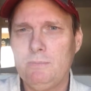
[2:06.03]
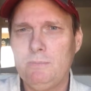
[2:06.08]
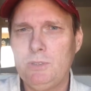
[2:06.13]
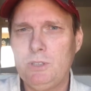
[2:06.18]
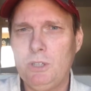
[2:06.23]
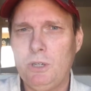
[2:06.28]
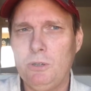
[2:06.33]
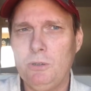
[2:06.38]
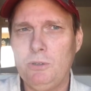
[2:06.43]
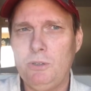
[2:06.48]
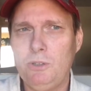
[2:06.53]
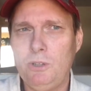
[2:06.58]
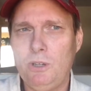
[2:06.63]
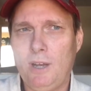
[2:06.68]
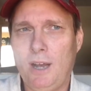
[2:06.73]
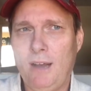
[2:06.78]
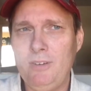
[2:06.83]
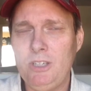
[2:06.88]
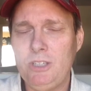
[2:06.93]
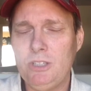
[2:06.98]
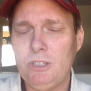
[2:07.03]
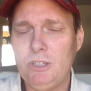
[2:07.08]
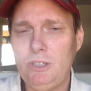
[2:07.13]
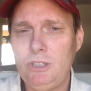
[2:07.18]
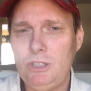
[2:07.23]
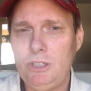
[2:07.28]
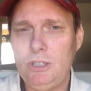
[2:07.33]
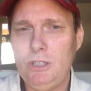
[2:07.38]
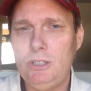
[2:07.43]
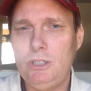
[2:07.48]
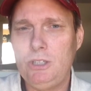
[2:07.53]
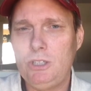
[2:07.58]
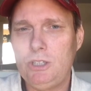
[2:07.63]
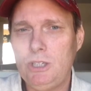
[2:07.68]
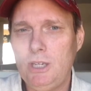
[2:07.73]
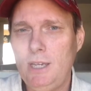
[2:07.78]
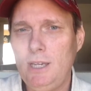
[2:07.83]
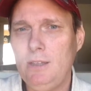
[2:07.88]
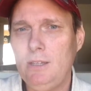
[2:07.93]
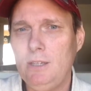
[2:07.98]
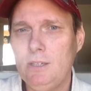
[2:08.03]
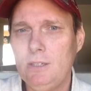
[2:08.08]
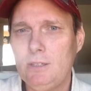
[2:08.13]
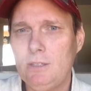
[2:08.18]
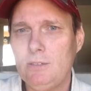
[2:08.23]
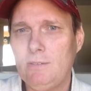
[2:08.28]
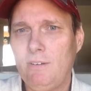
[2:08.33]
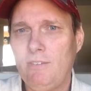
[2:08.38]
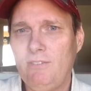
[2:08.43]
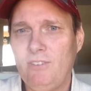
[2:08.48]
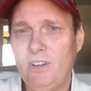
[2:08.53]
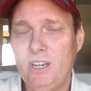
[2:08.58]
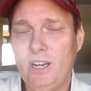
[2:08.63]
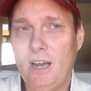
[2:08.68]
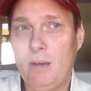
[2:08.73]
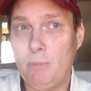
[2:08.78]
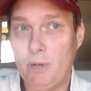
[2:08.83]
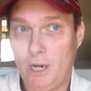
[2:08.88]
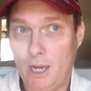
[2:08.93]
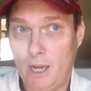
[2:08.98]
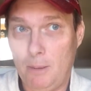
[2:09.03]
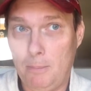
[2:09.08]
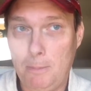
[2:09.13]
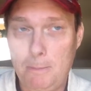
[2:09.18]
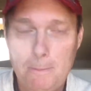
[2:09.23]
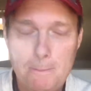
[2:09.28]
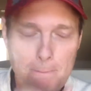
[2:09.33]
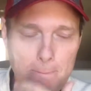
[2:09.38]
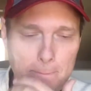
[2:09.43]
So obviously she's seen this phenomenon